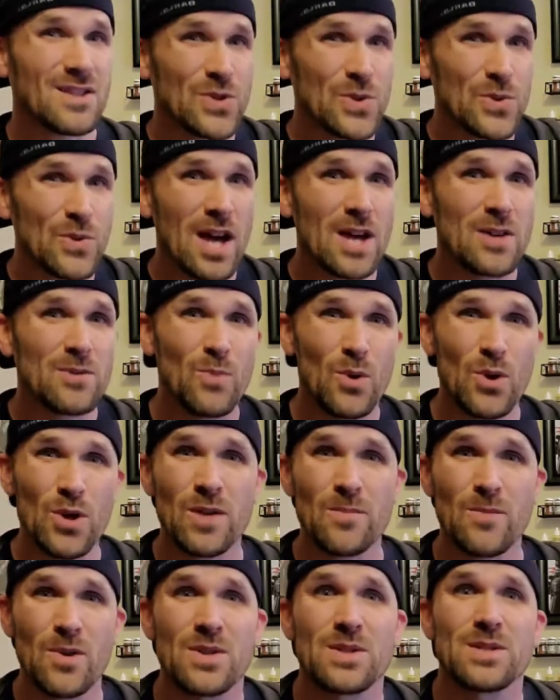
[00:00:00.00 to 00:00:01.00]
threat, putting
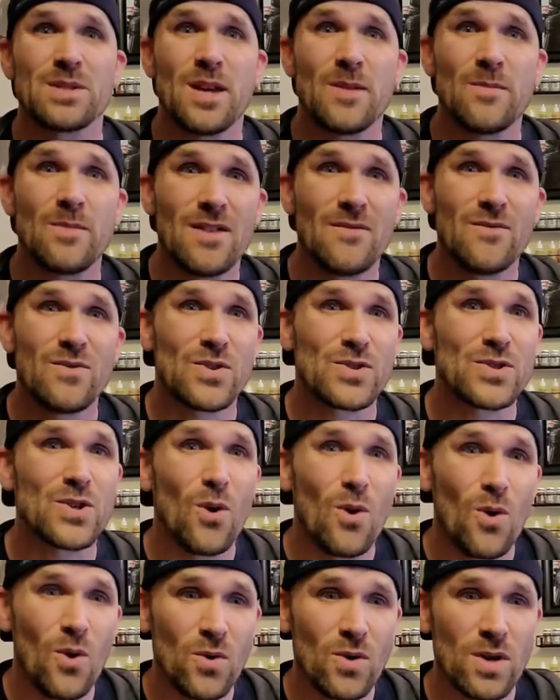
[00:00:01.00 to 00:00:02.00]
him on the same level as
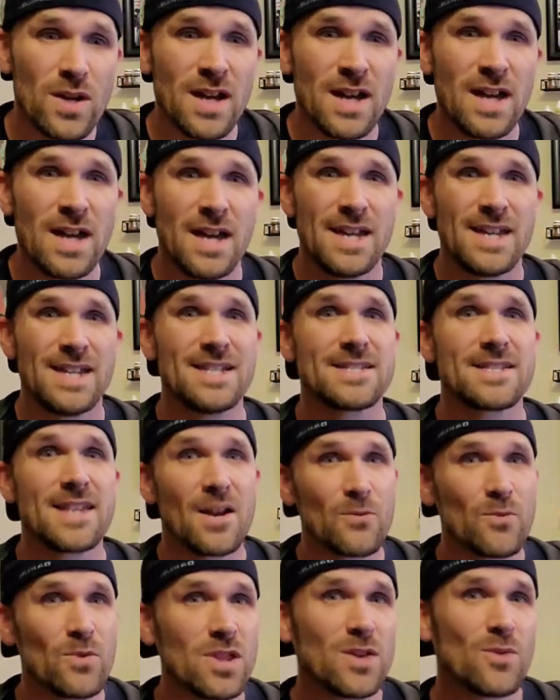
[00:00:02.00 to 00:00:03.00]
Hulk, is that
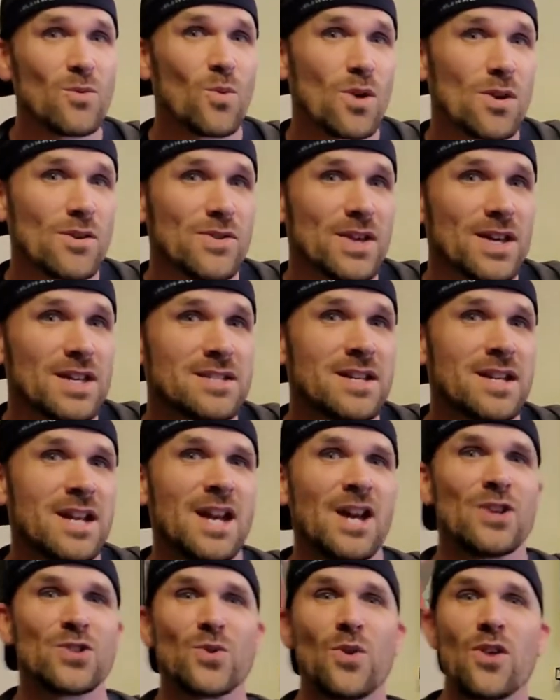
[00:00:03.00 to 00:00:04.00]
really worth it?
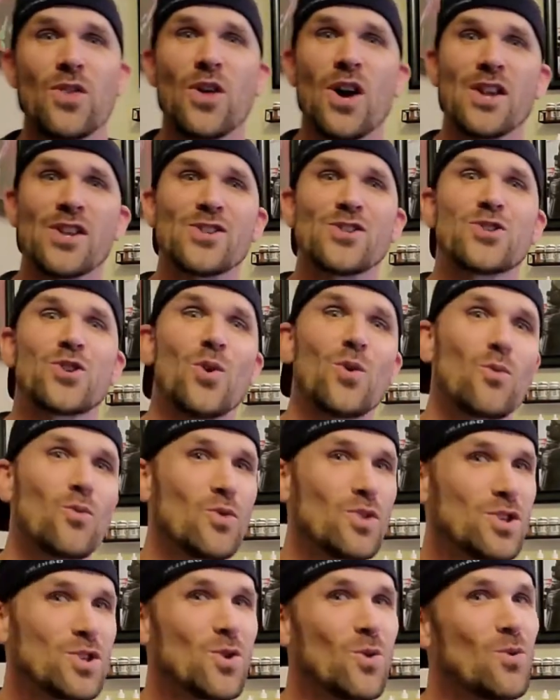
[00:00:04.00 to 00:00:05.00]
So I thought I'd show a
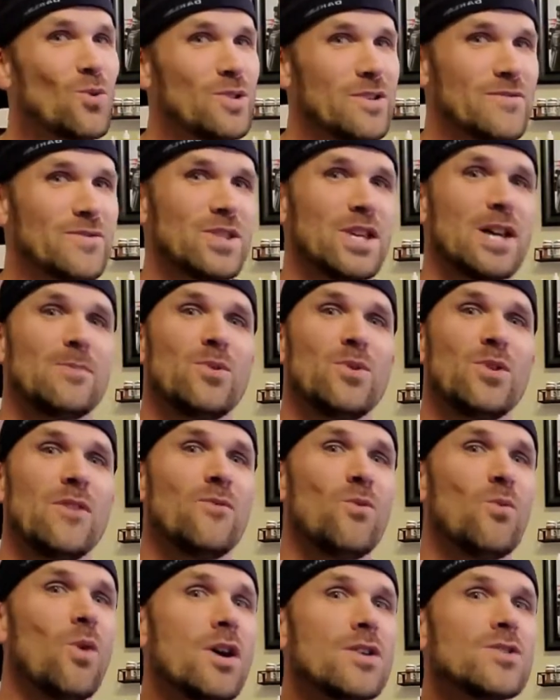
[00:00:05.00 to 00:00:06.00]
really cool example of
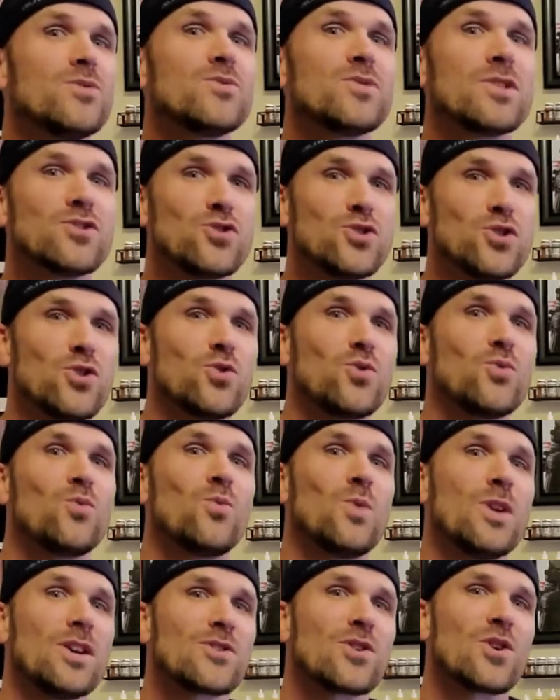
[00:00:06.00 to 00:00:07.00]
what you can do
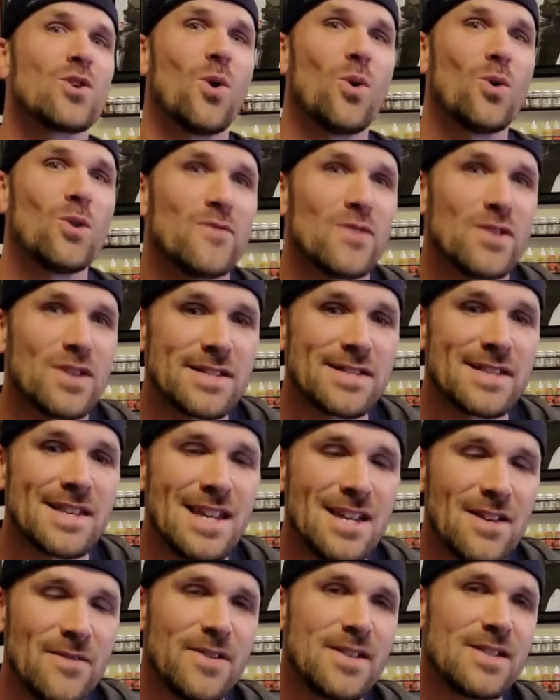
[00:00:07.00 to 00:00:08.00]
with Corvus
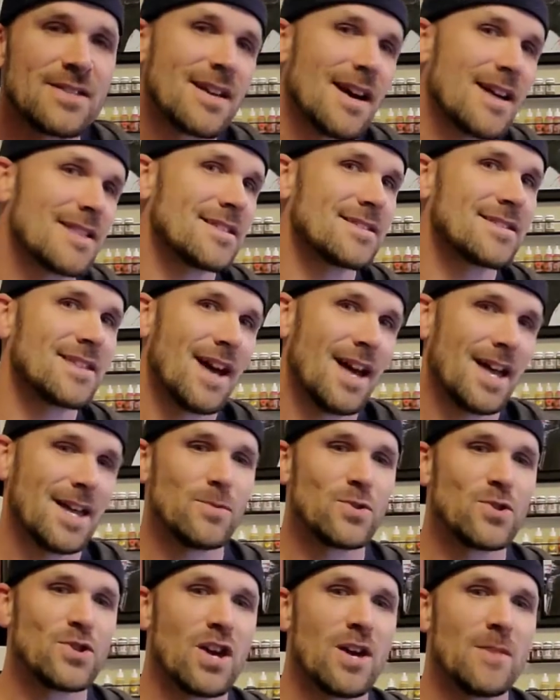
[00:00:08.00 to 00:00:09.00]
if he's got the time
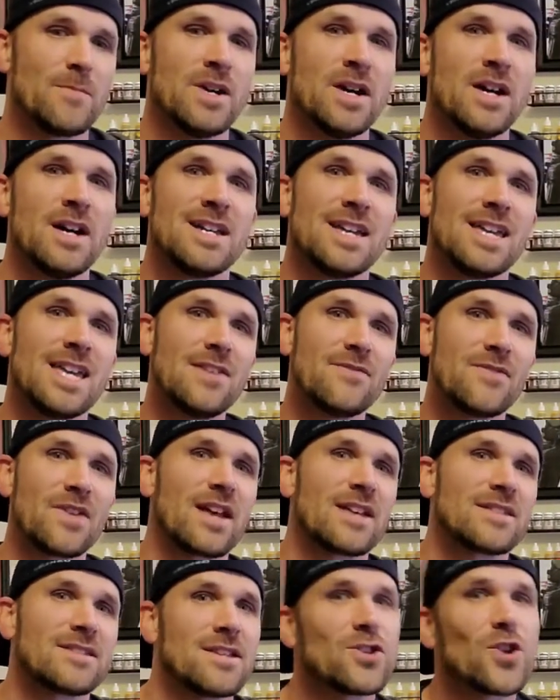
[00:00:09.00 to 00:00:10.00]
gem, even
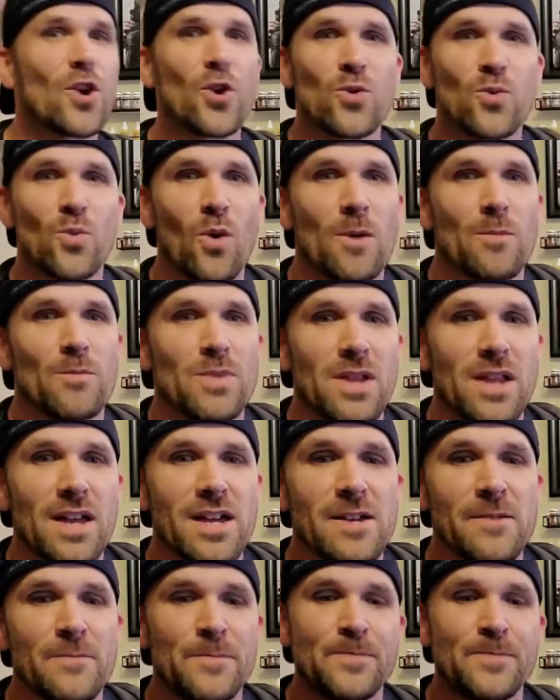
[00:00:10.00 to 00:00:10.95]
as a turn 1 play.